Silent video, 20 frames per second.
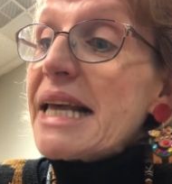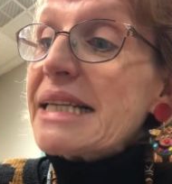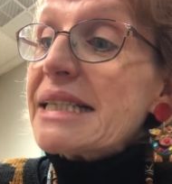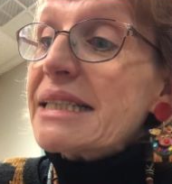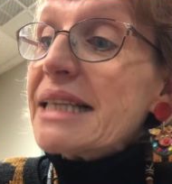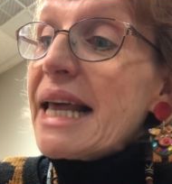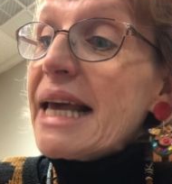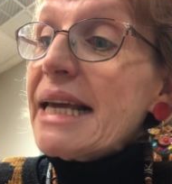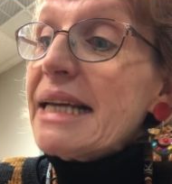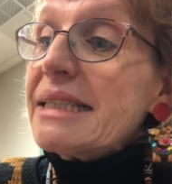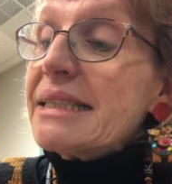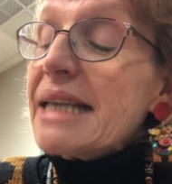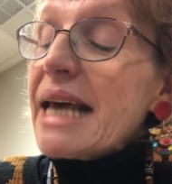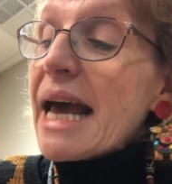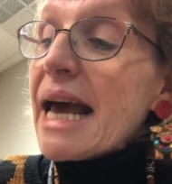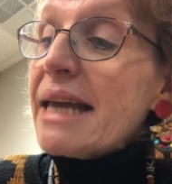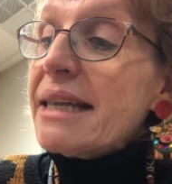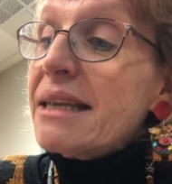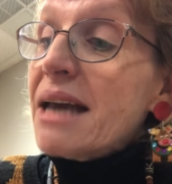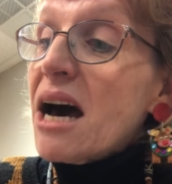late
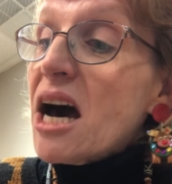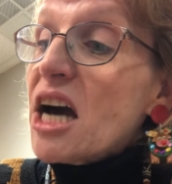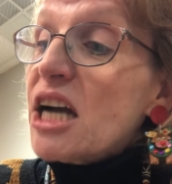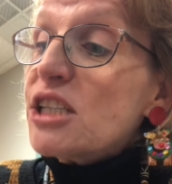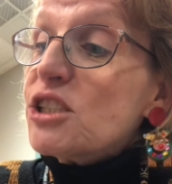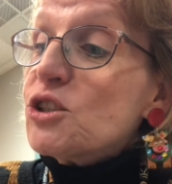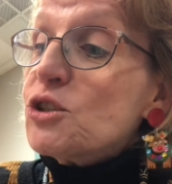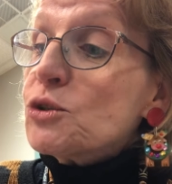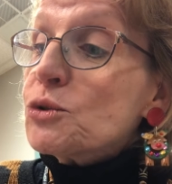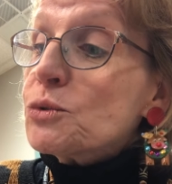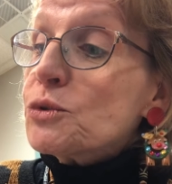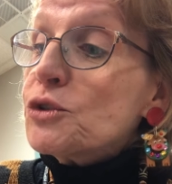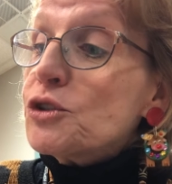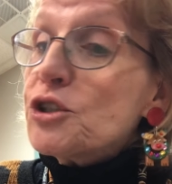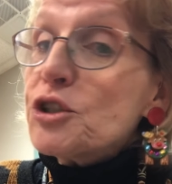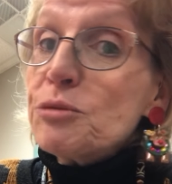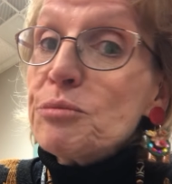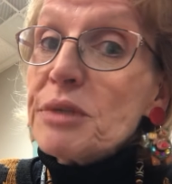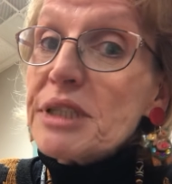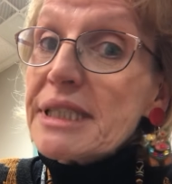at night, children
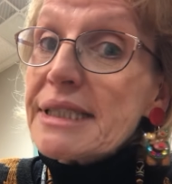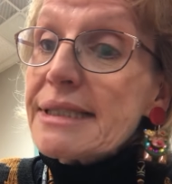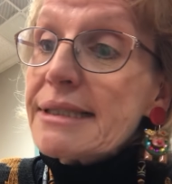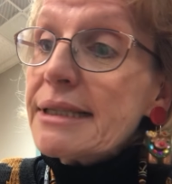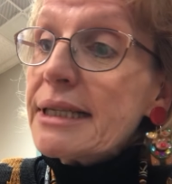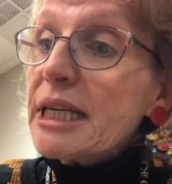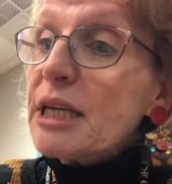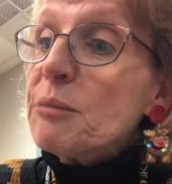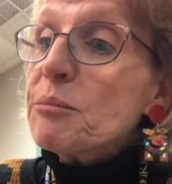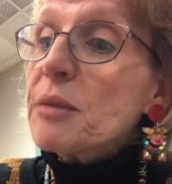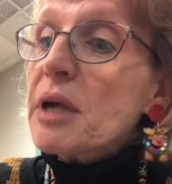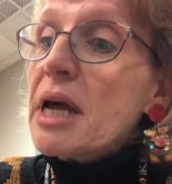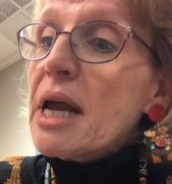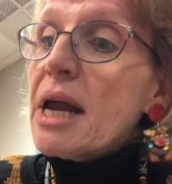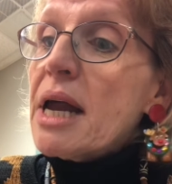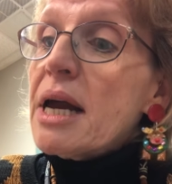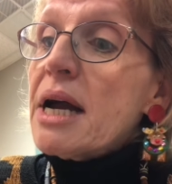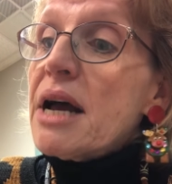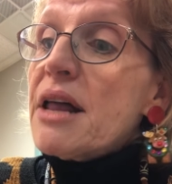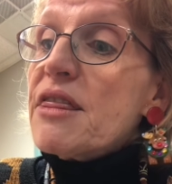should be asleep.
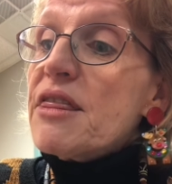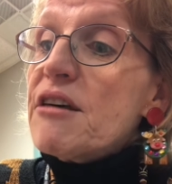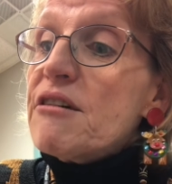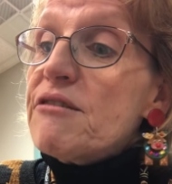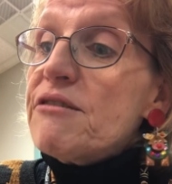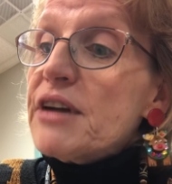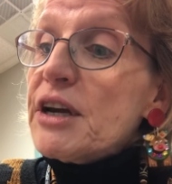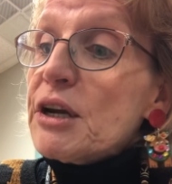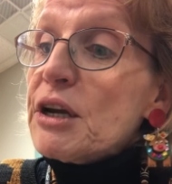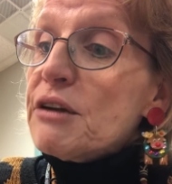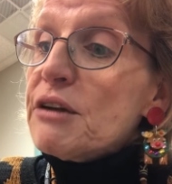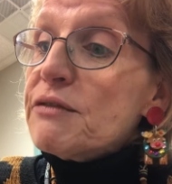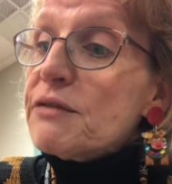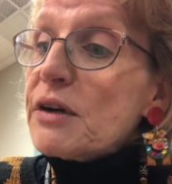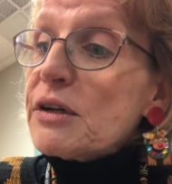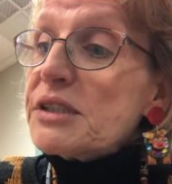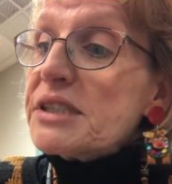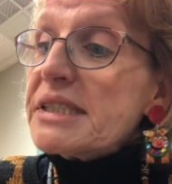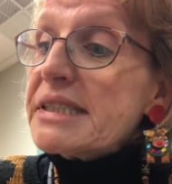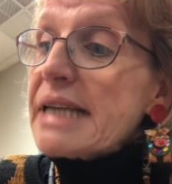The very
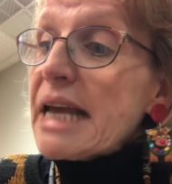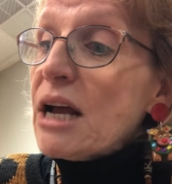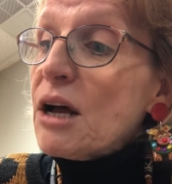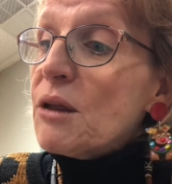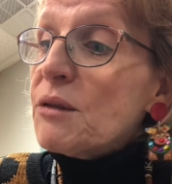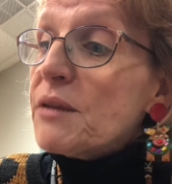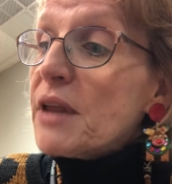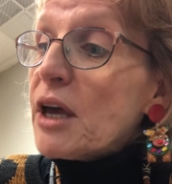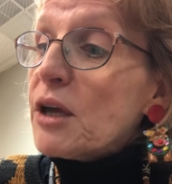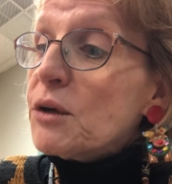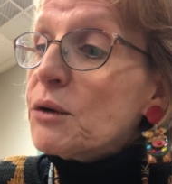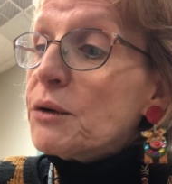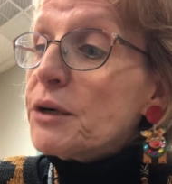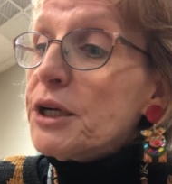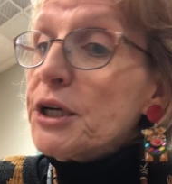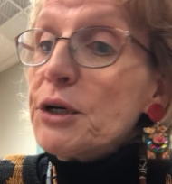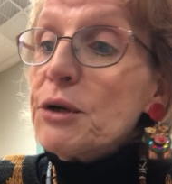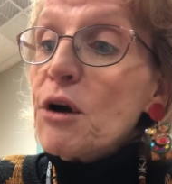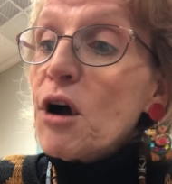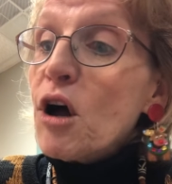first sound that you'll
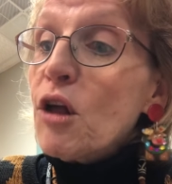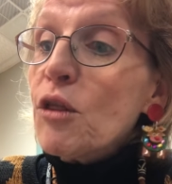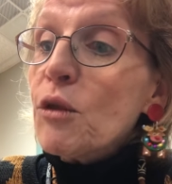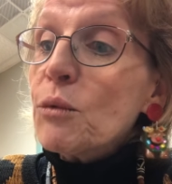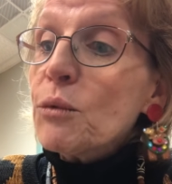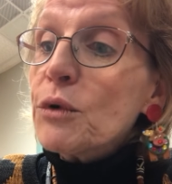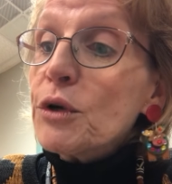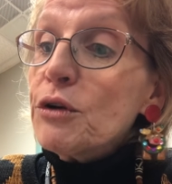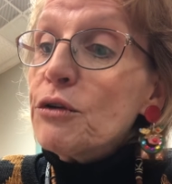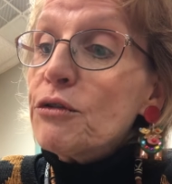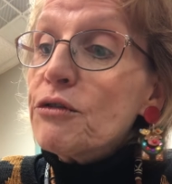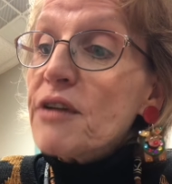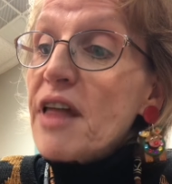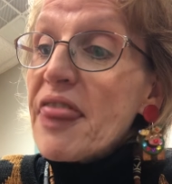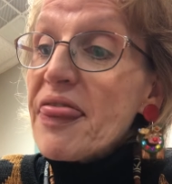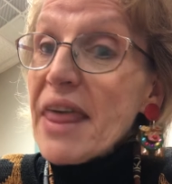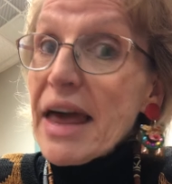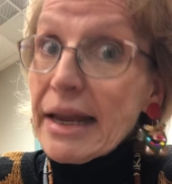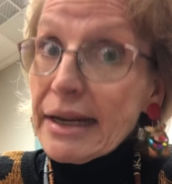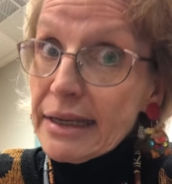hear on the roof,
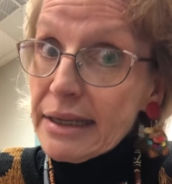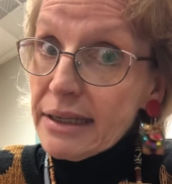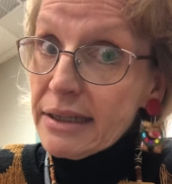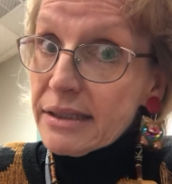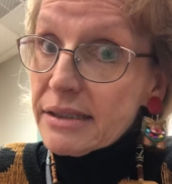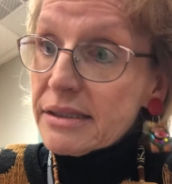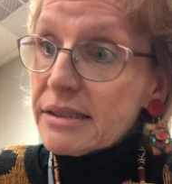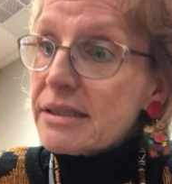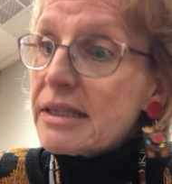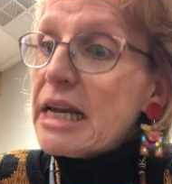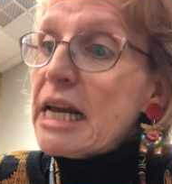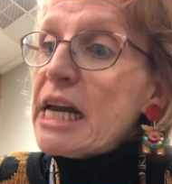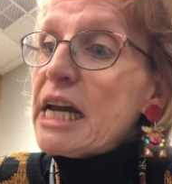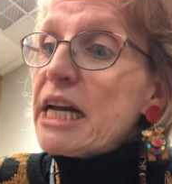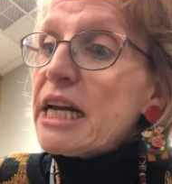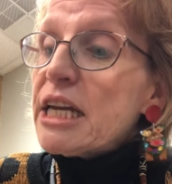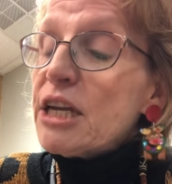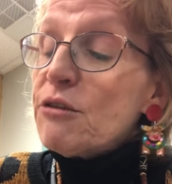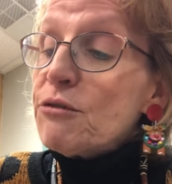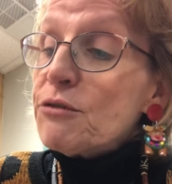that is,
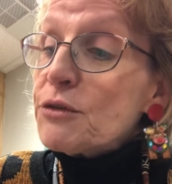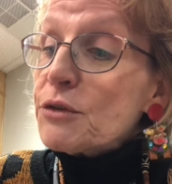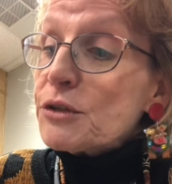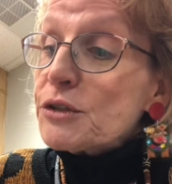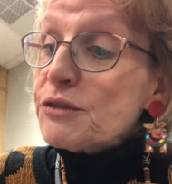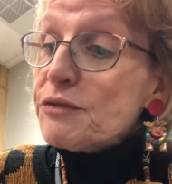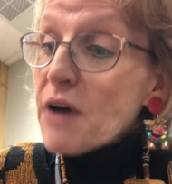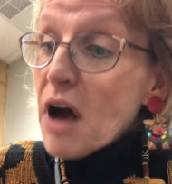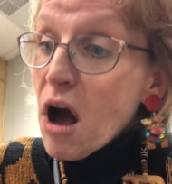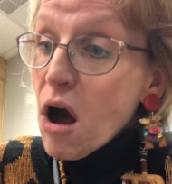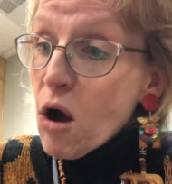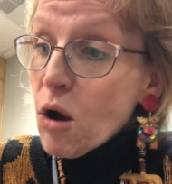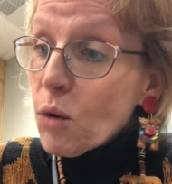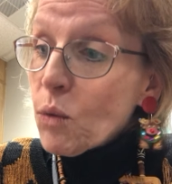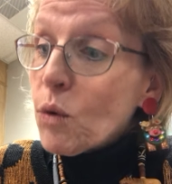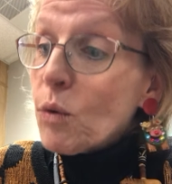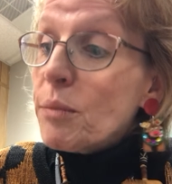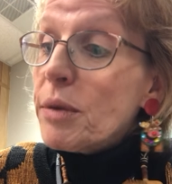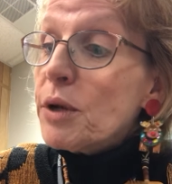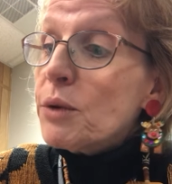if there's fog,
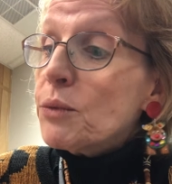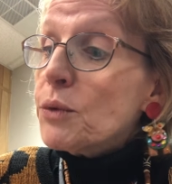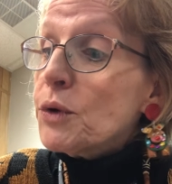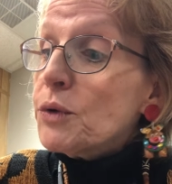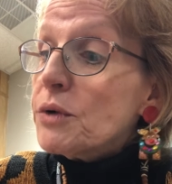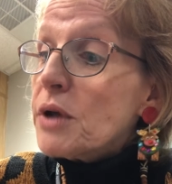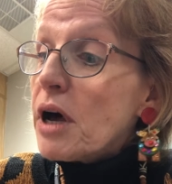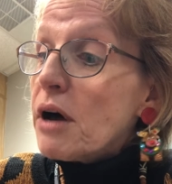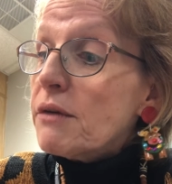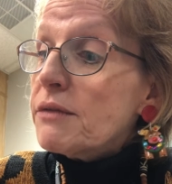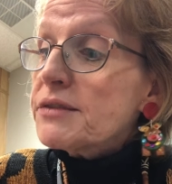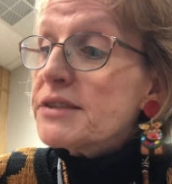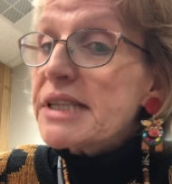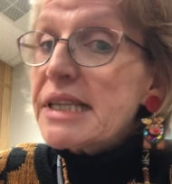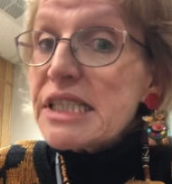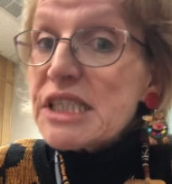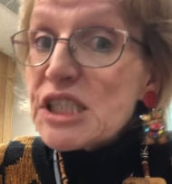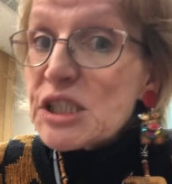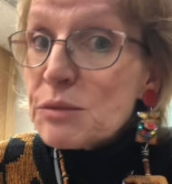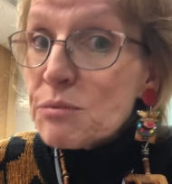will be Rudolph's
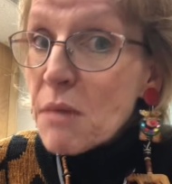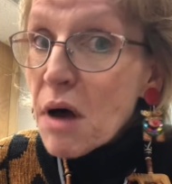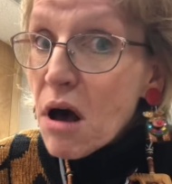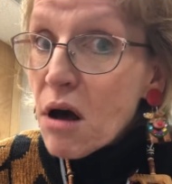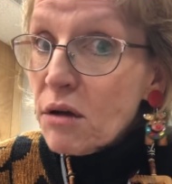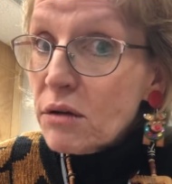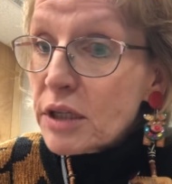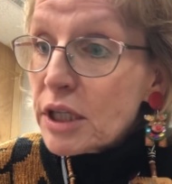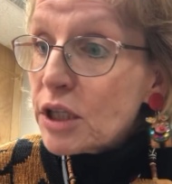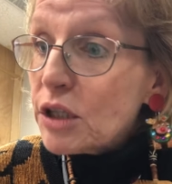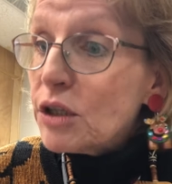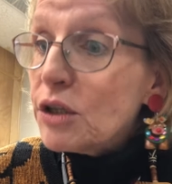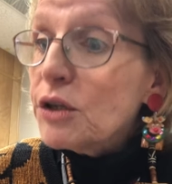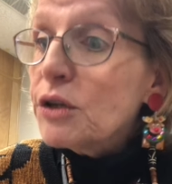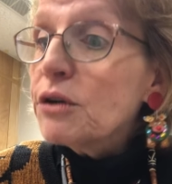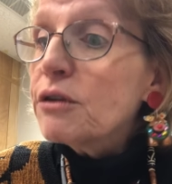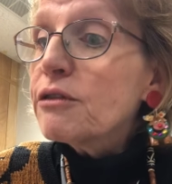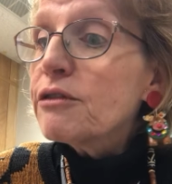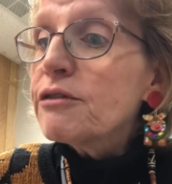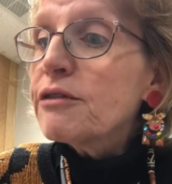small little
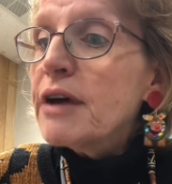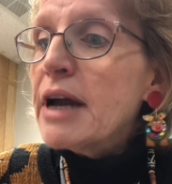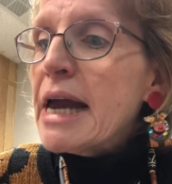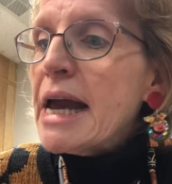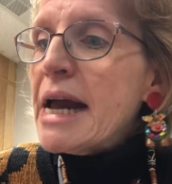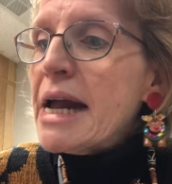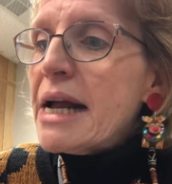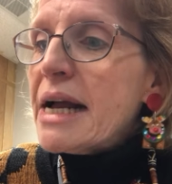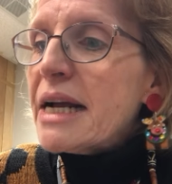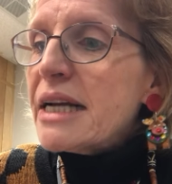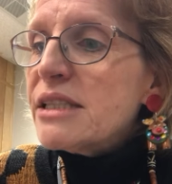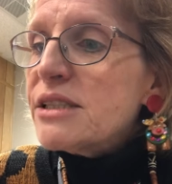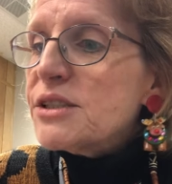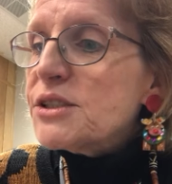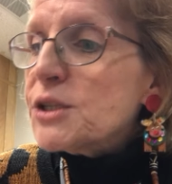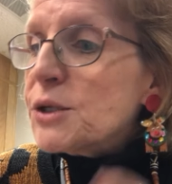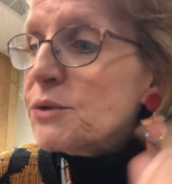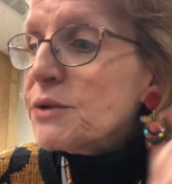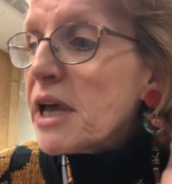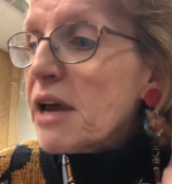hoof. And
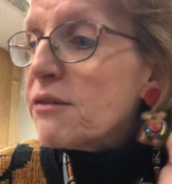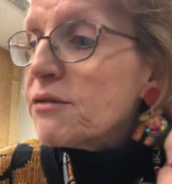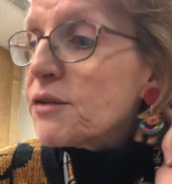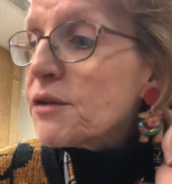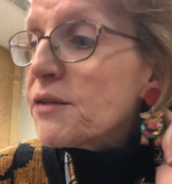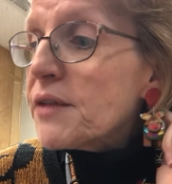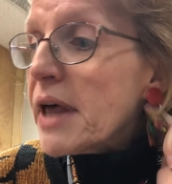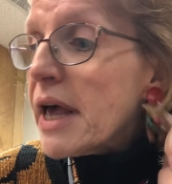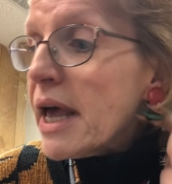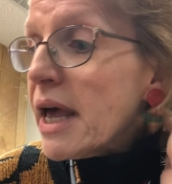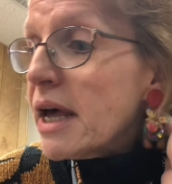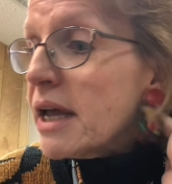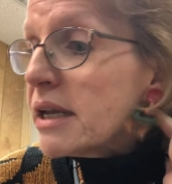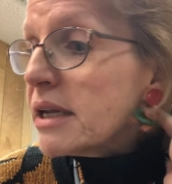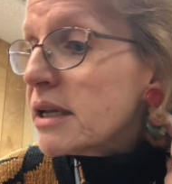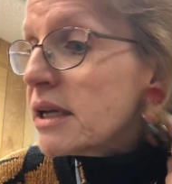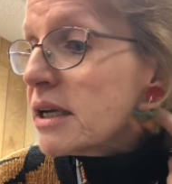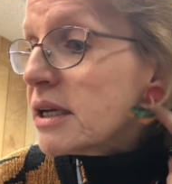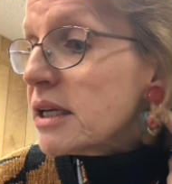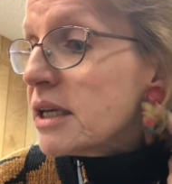soon after that,
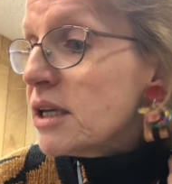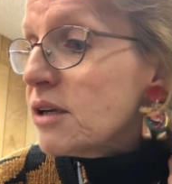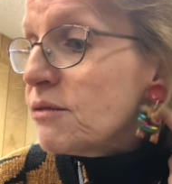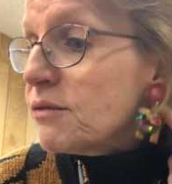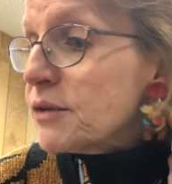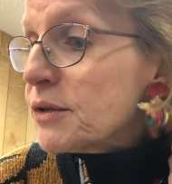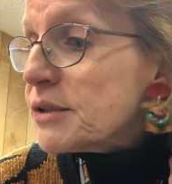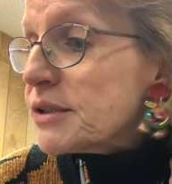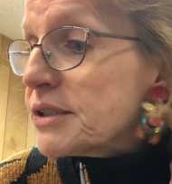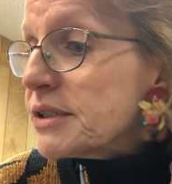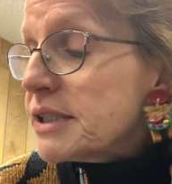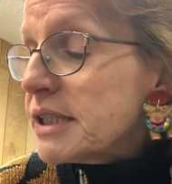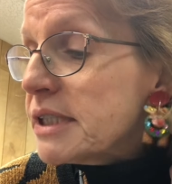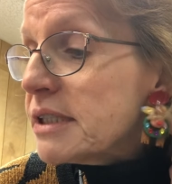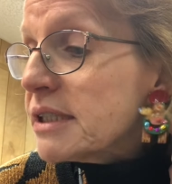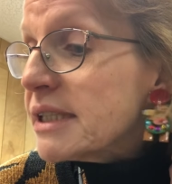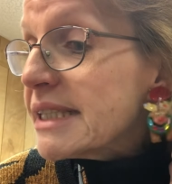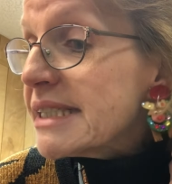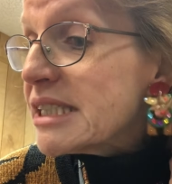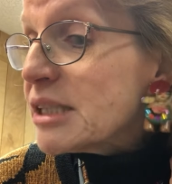if you're
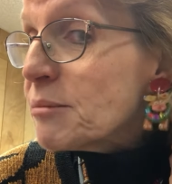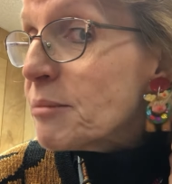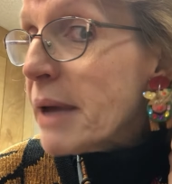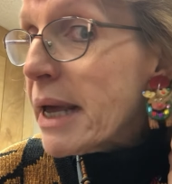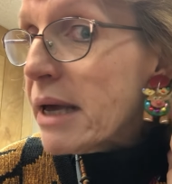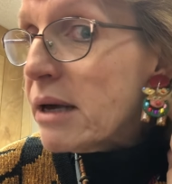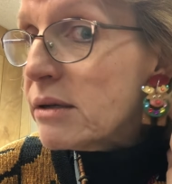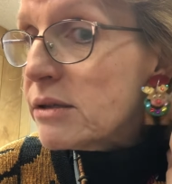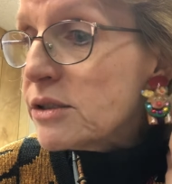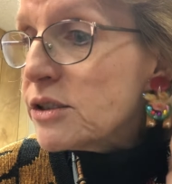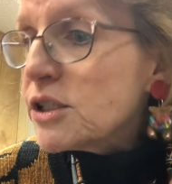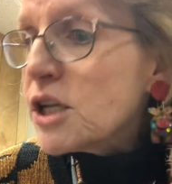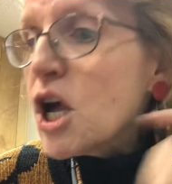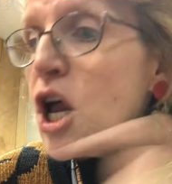still as a mouse,